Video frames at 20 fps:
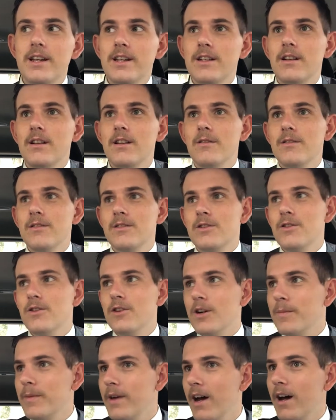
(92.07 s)
It'll
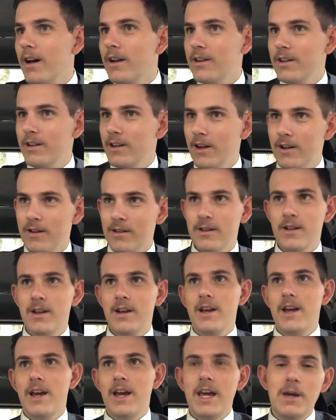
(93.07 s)
talk about, you know,
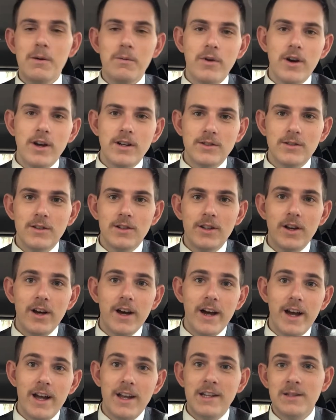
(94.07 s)
he works all
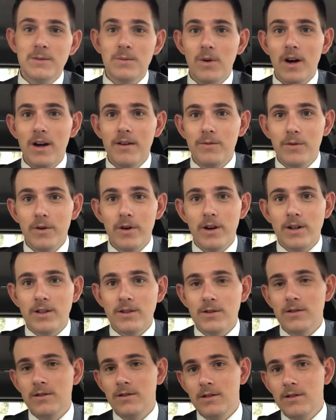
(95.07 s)
night and his wife
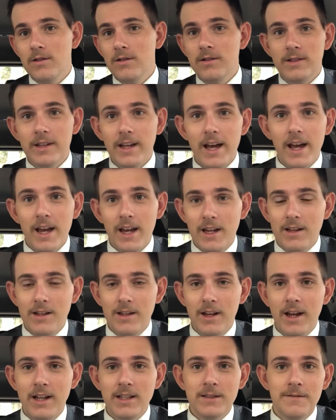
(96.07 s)
works all, all day
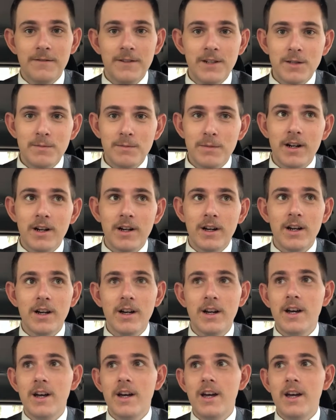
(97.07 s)
in, as a fishmonger,